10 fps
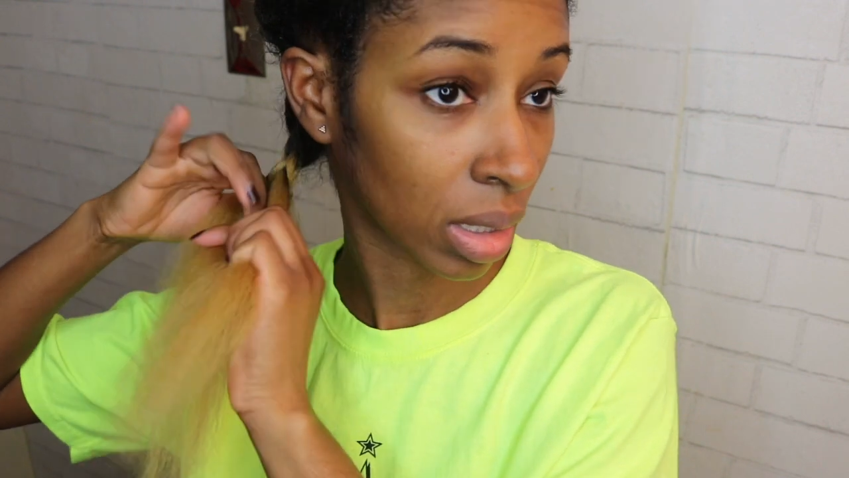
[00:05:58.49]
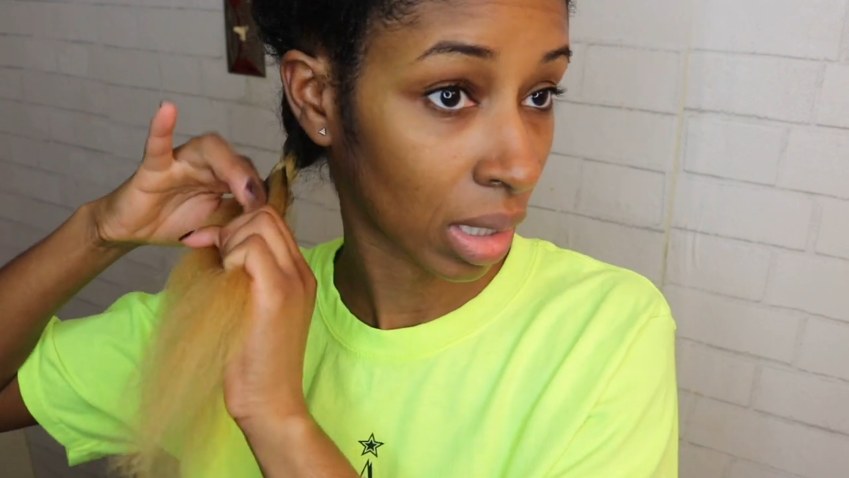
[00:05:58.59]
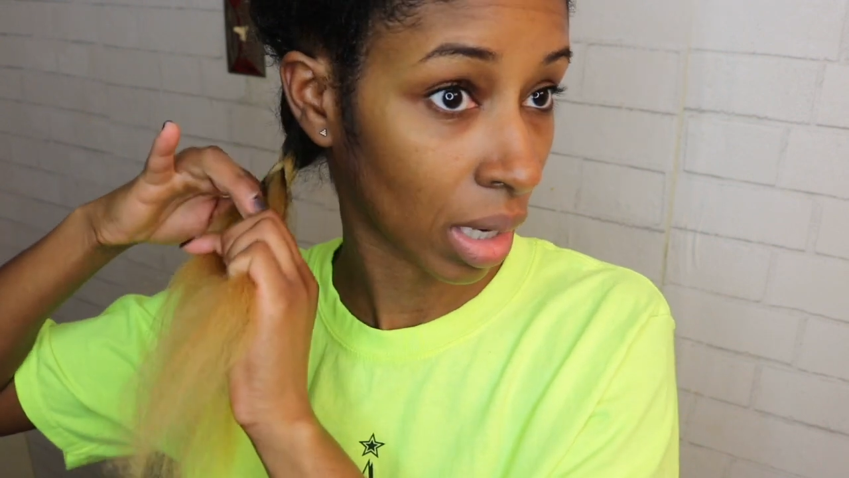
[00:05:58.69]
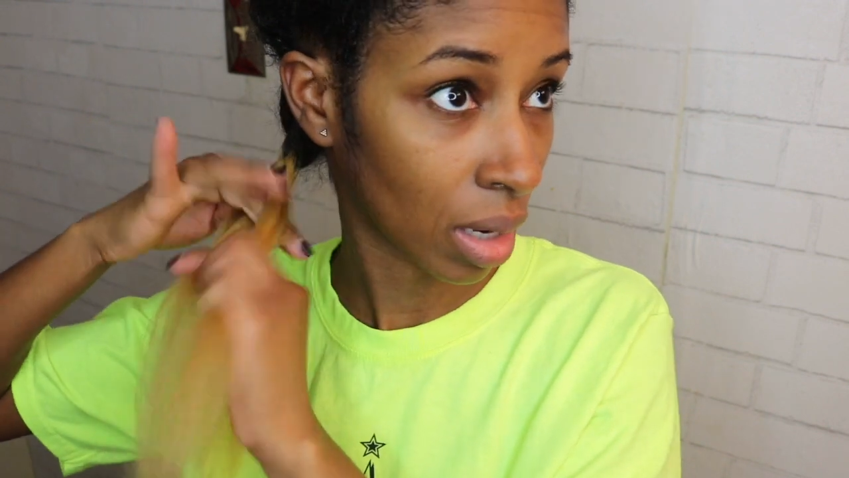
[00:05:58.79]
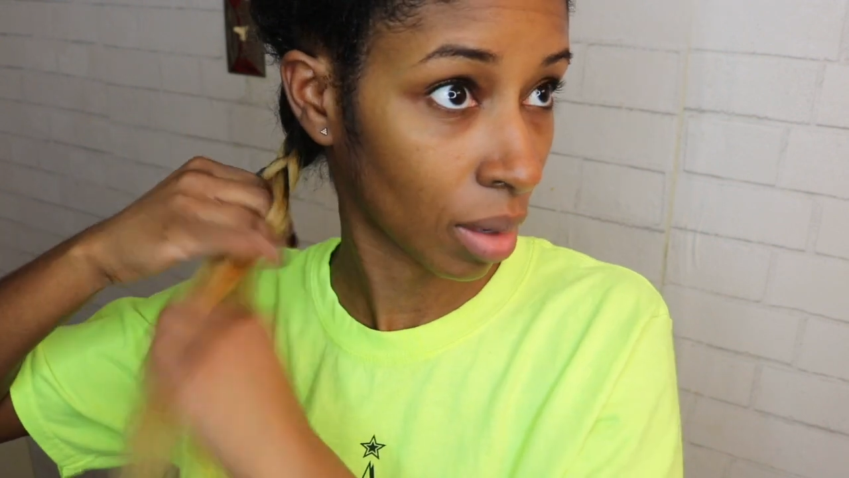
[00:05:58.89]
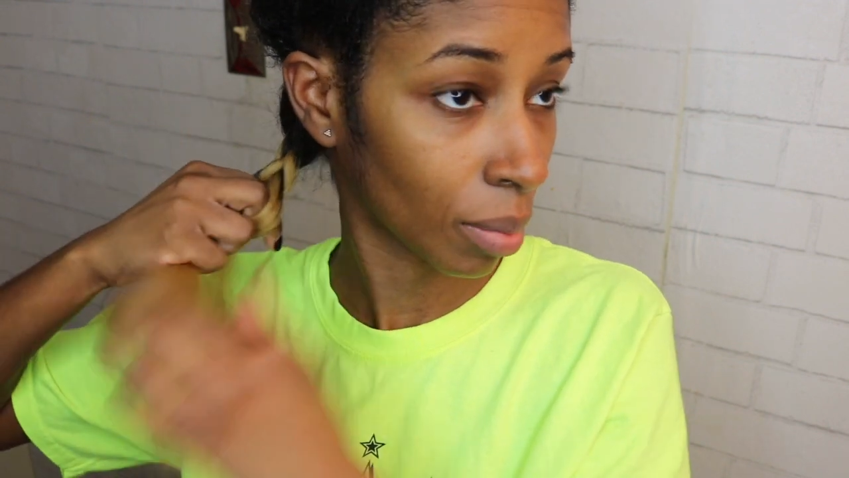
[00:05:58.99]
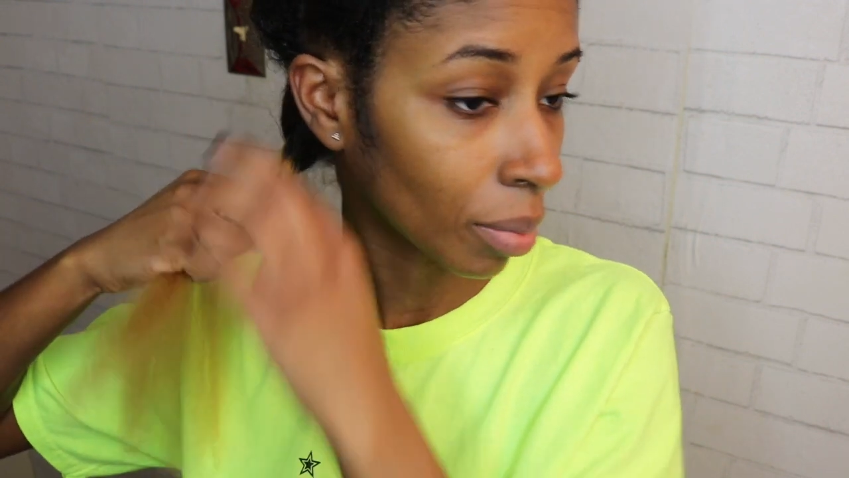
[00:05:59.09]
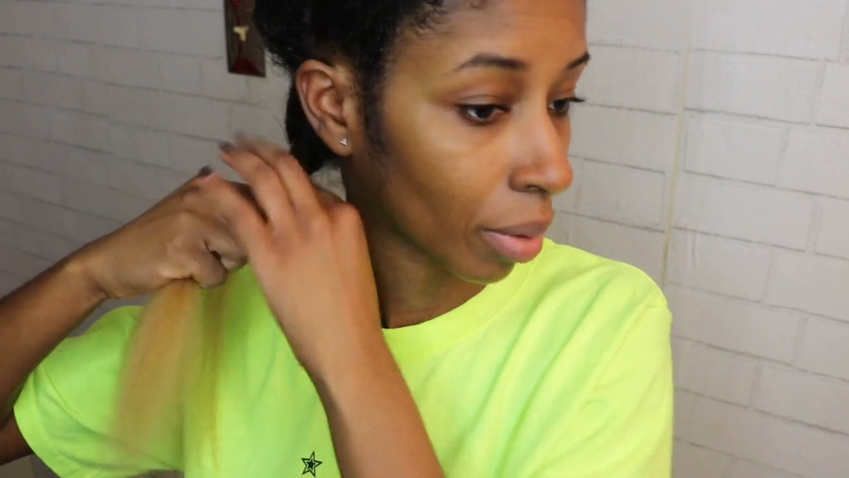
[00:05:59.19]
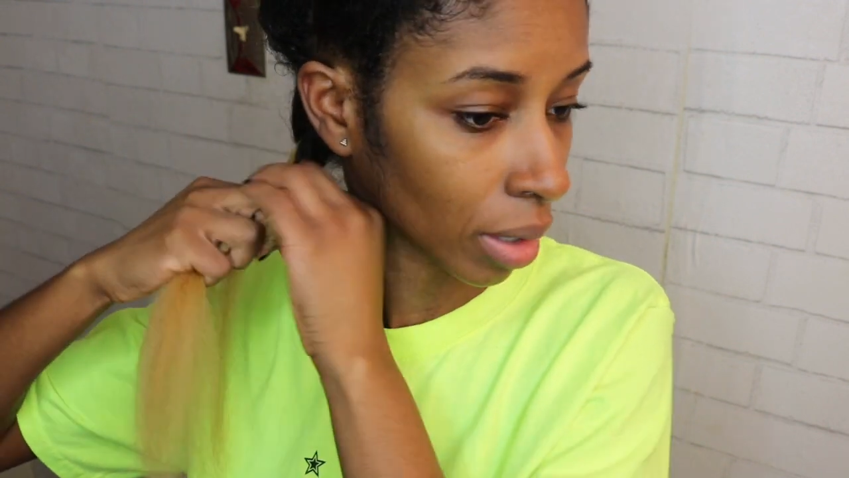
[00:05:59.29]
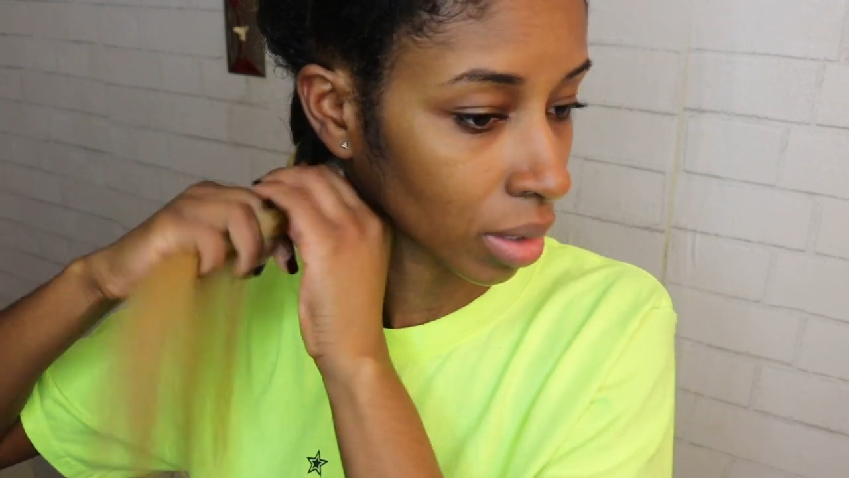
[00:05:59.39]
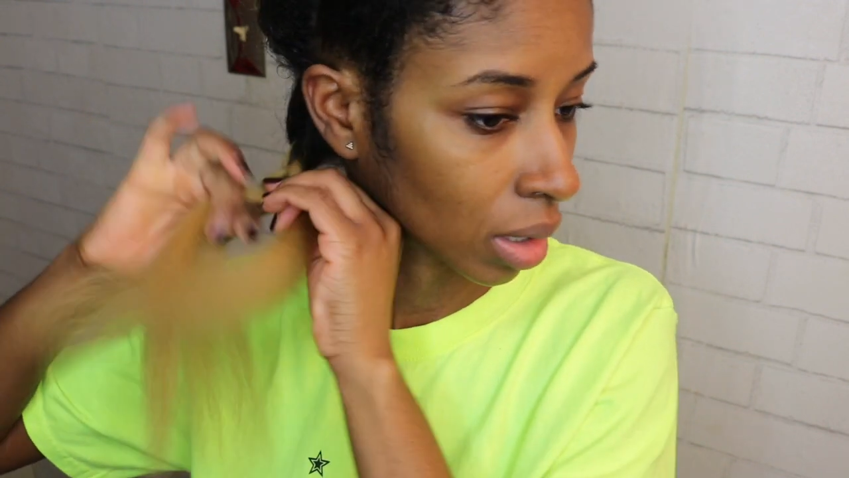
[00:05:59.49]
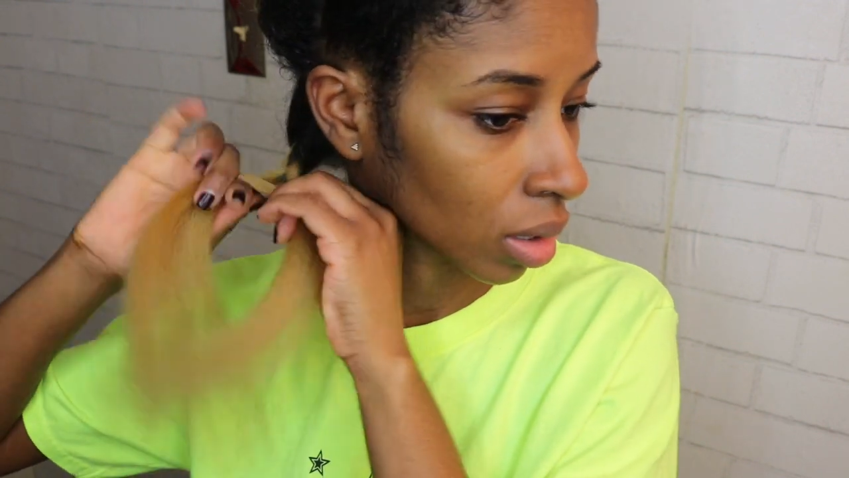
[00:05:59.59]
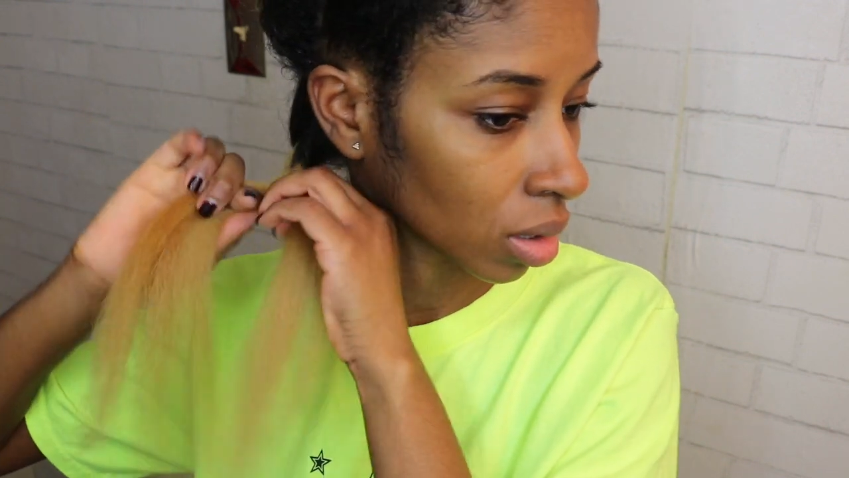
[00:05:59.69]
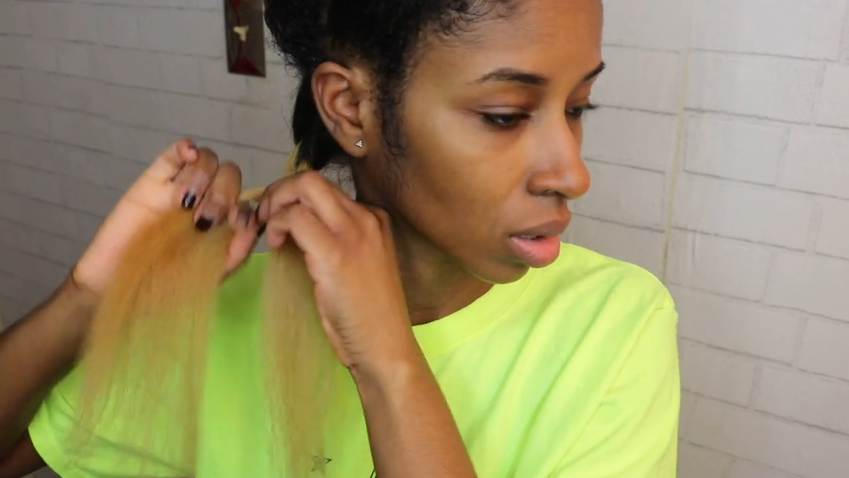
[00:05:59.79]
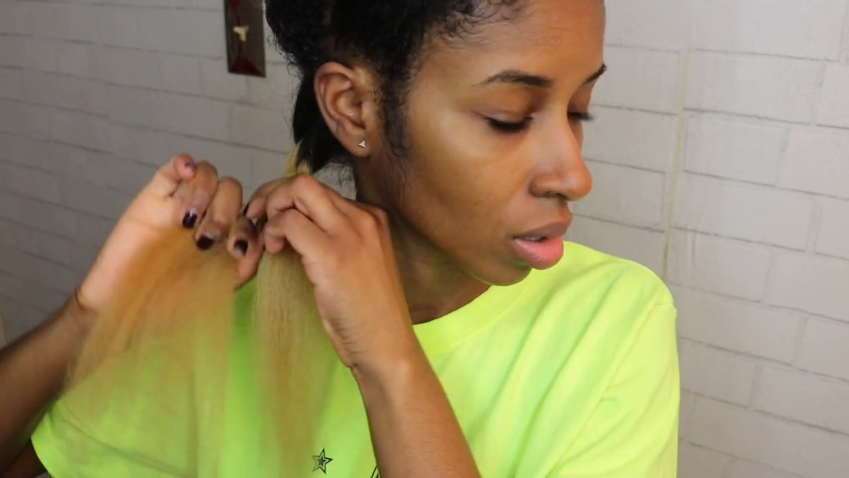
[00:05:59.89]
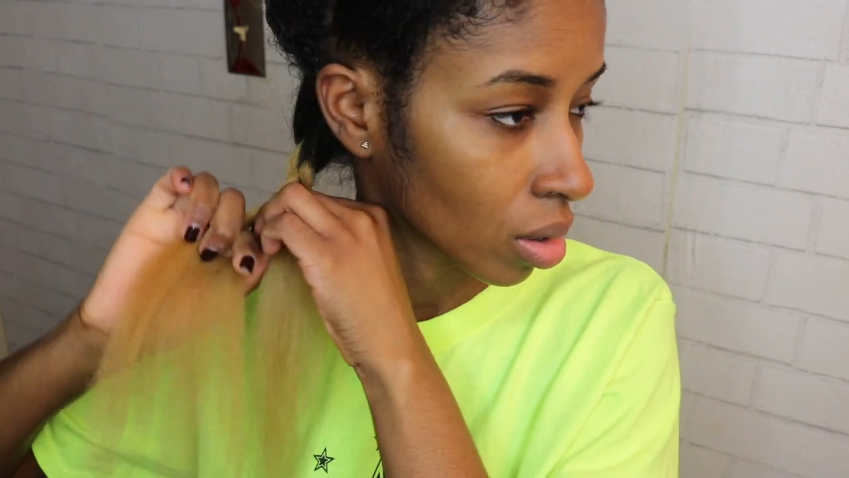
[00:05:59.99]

the same process